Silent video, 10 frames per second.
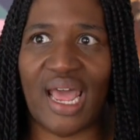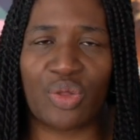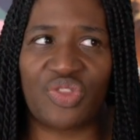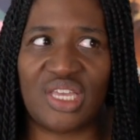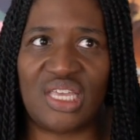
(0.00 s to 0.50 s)
I
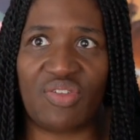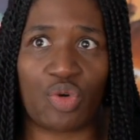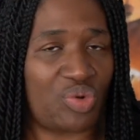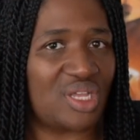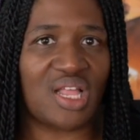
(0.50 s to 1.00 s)
don't think he
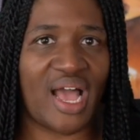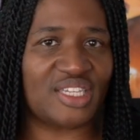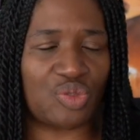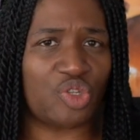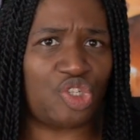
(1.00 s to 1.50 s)
even
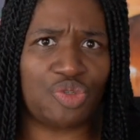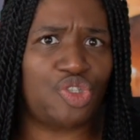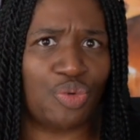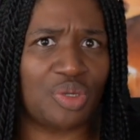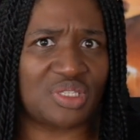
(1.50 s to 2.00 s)
realized what she was
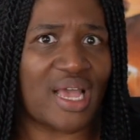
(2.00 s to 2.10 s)
doing was